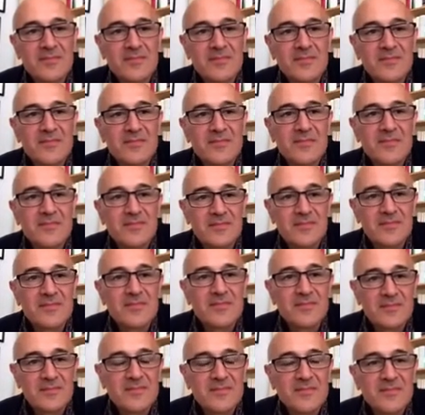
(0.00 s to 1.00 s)

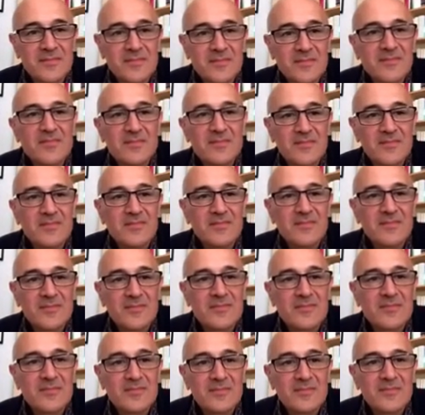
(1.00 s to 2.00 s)

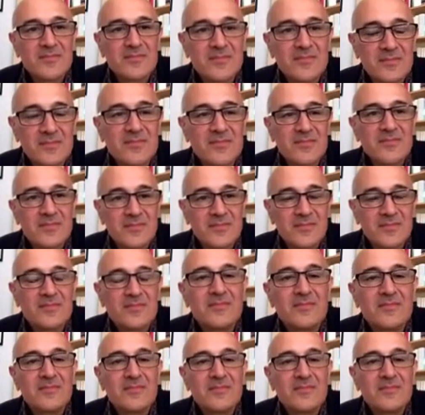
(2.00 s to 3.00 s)

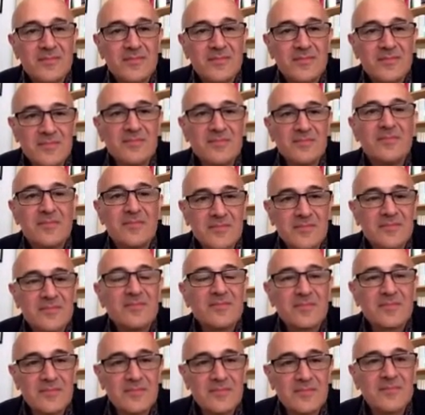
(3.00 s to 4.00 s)

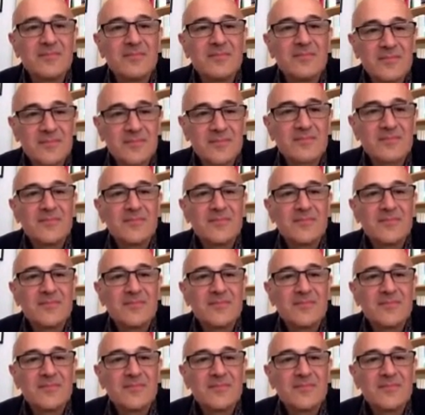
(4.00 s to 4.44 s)
[no speech]